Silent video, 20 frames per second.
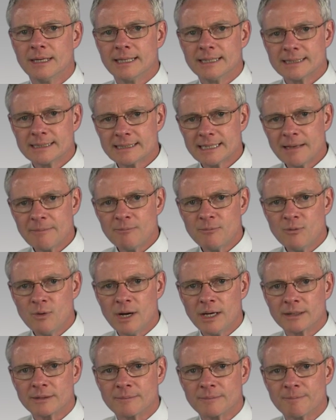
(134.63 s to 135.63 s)
Step
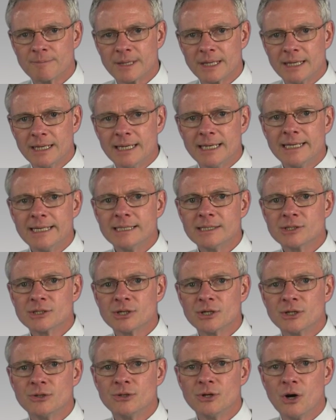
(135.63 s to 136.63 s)
one is
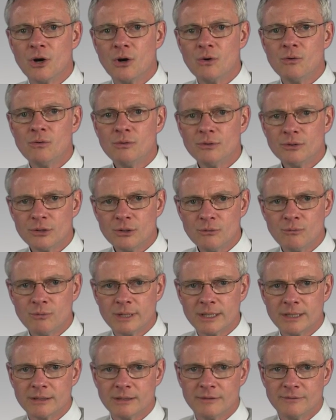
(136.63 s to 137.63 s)
to know the
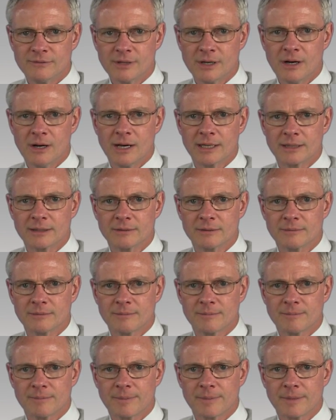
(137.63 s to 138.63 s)
will of God.
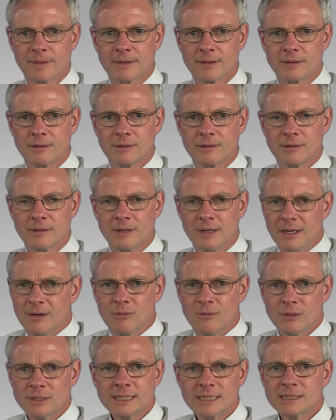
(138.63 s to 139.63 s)

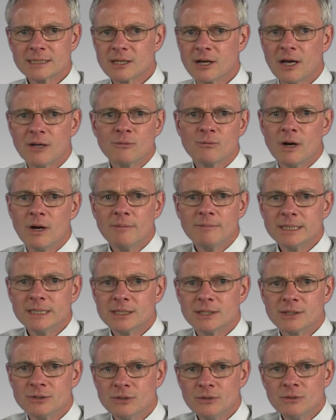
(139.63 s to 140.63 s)
What does God want me
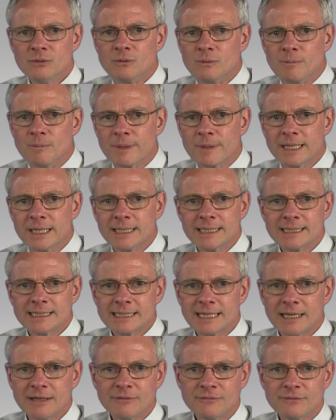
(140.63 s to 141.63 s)
to do? In
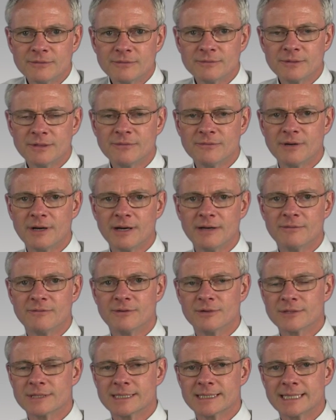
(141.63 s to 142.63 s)
Isaiah 55,
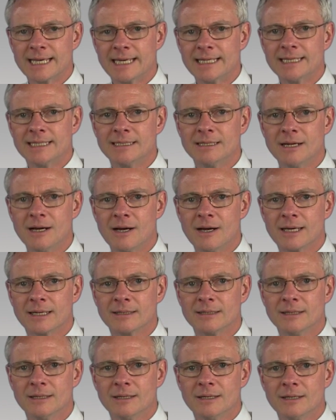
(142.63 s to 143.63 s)
verses 8 and
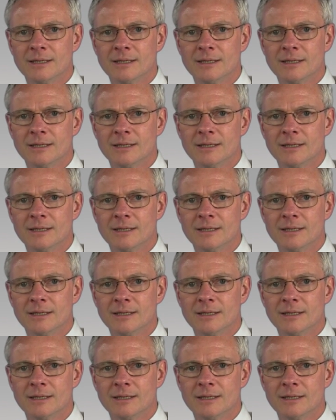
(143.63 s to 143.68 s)
9,